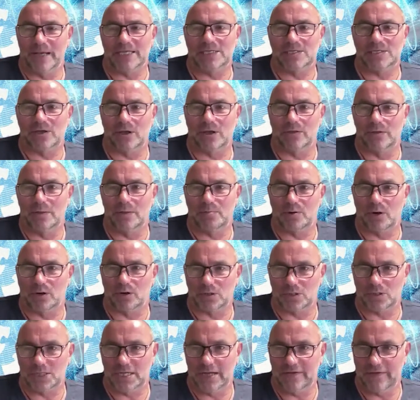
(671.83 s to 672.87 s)
based on the
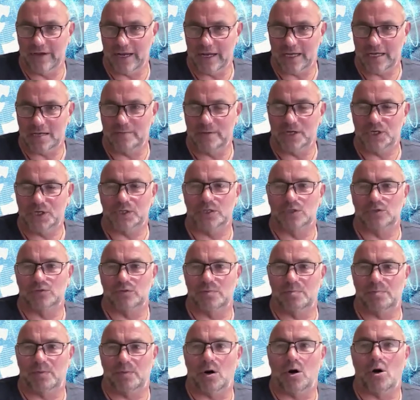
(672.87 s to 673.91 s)
Productivity
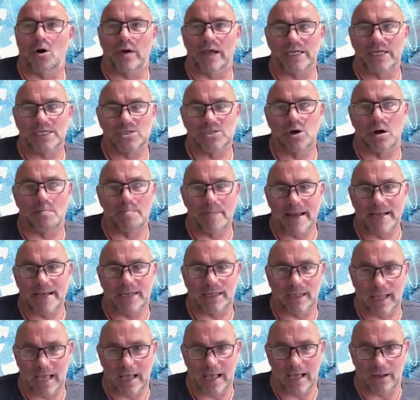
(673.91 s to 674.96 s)
Commission's report, is not
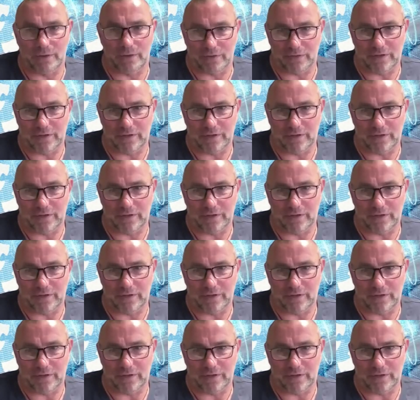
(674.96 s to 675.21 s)
mental